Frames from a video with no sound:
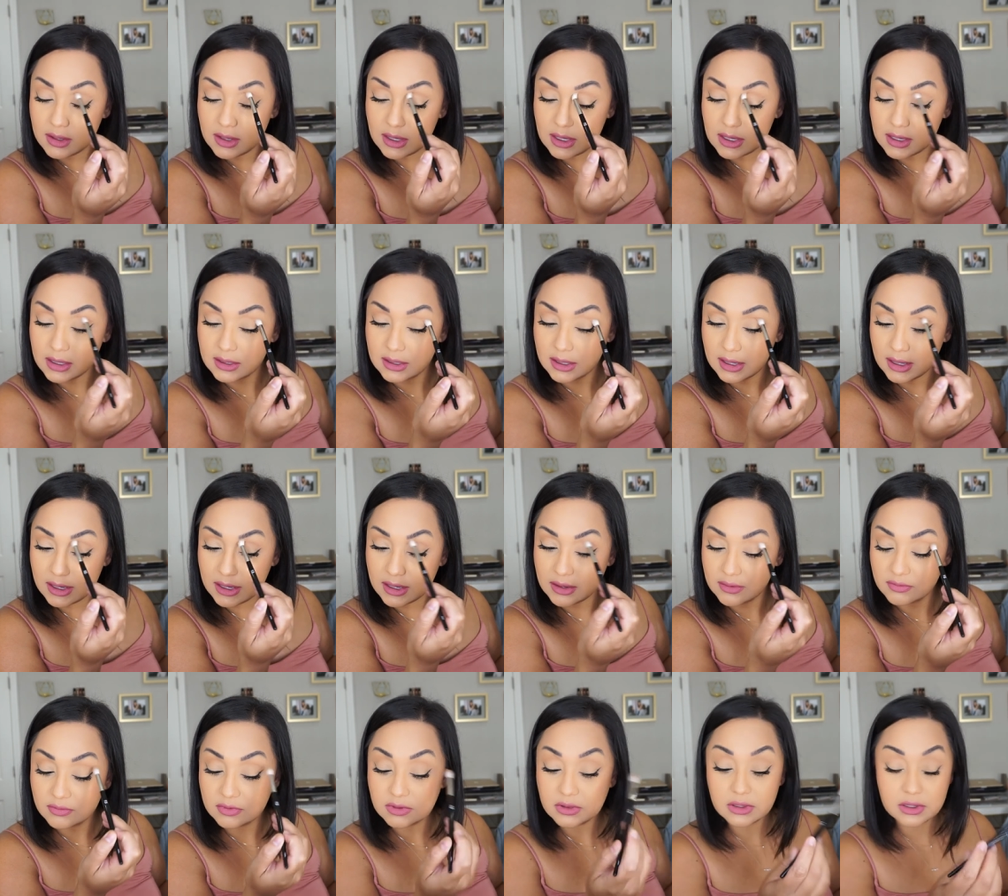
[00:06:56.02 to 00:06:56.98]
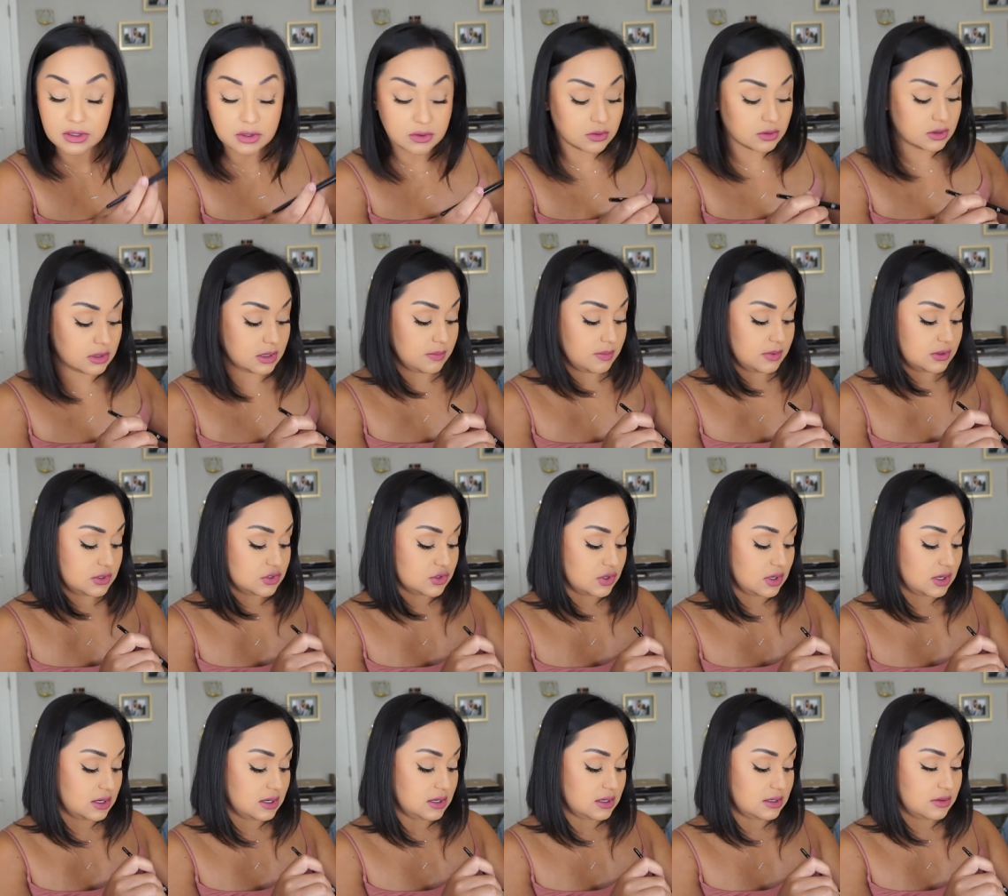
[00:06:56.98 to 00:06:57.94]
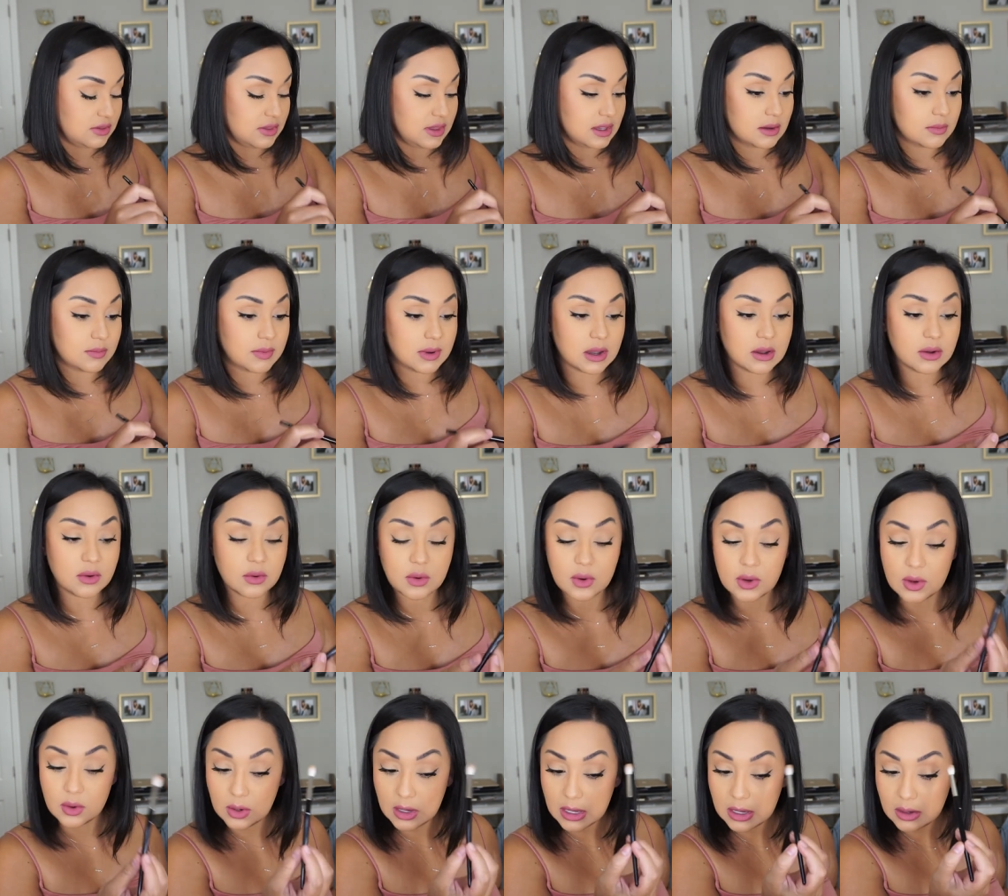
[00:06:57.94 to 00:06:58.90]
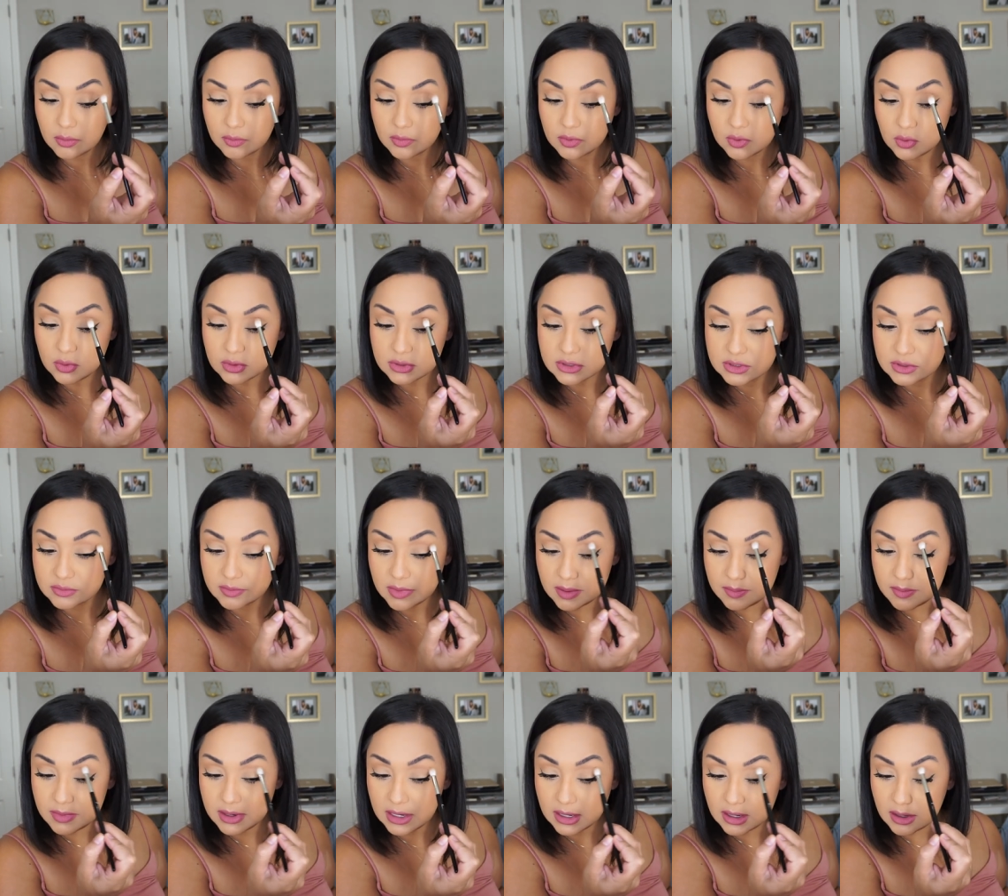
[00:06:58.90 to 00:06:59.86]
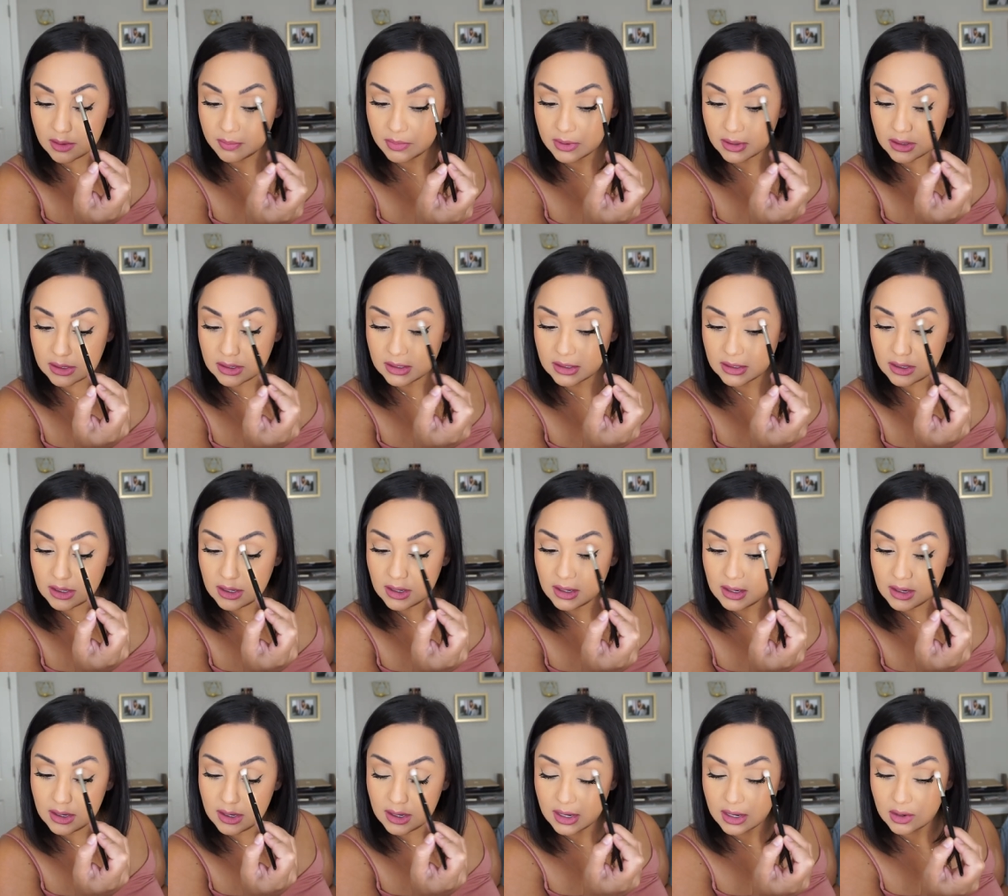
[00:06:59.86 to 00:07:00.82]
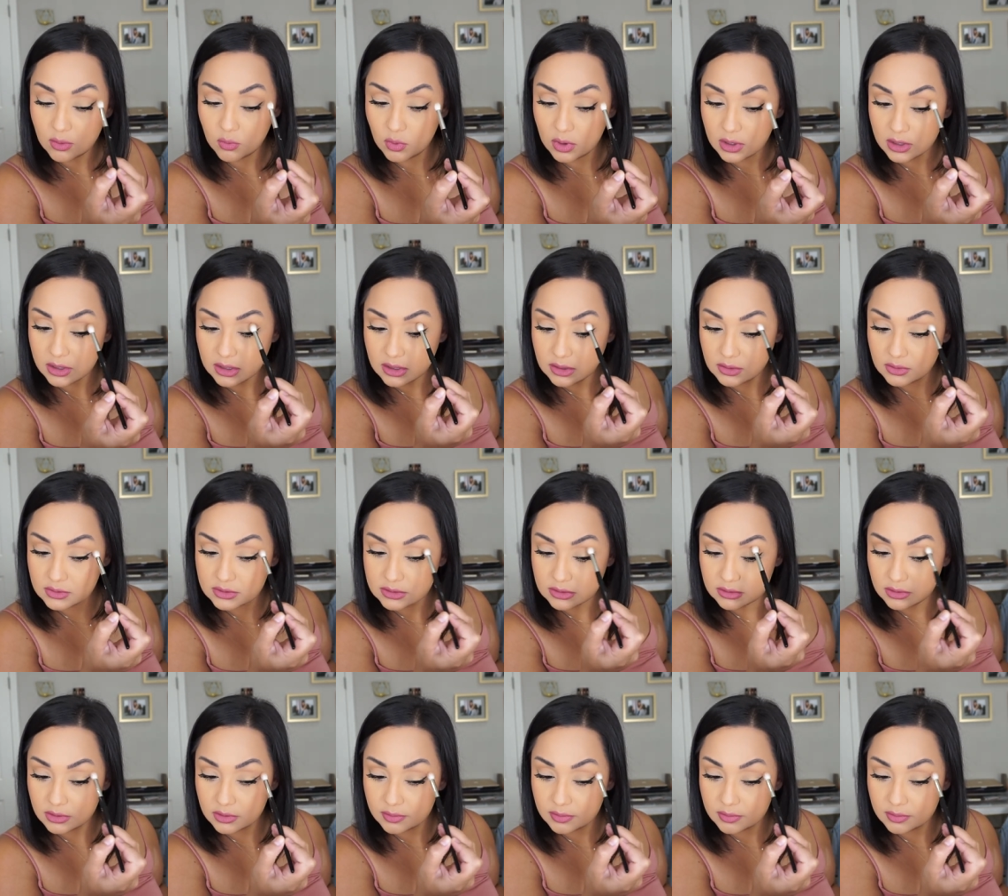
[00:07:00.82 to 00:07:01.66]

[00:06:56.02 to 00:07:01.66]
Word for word: and I have literally been trying to think about how I'm going to do my makeup and I want to use a